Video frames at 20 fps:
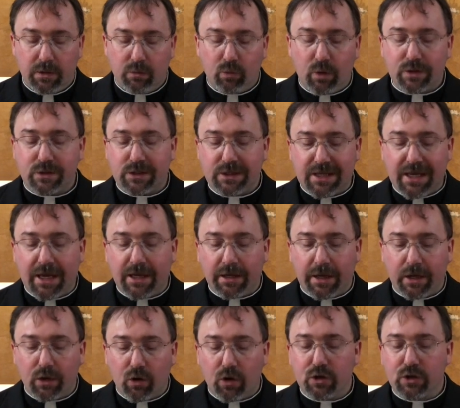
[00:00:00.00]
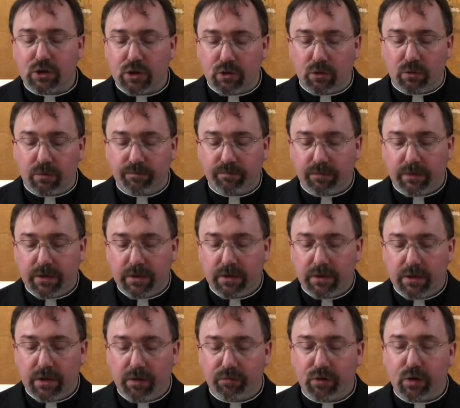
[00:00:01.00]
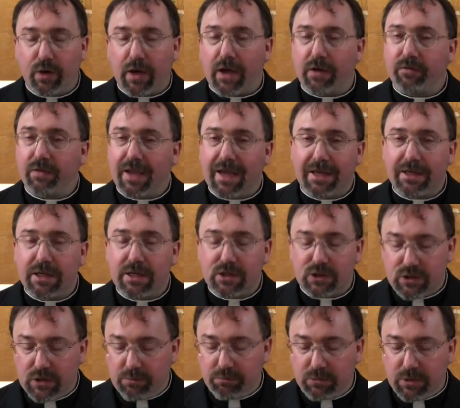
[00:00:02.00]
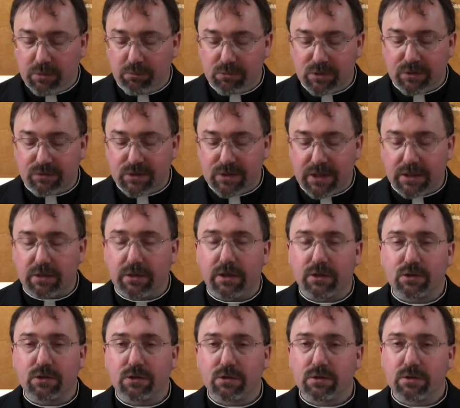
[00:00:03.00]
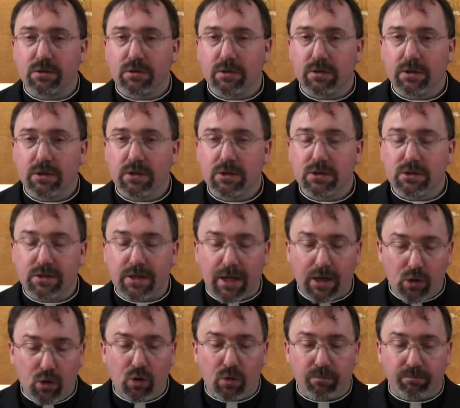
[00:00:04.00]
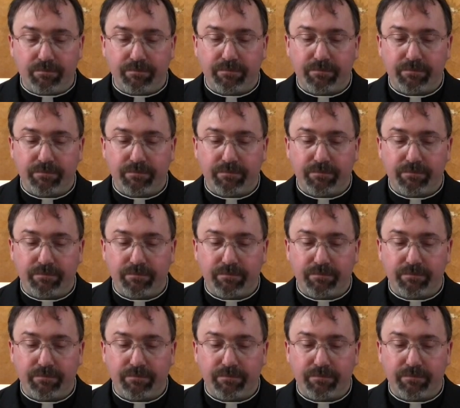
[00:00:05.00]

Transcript: Once again, I urge you, if you have any symptoms of sickness, stay home.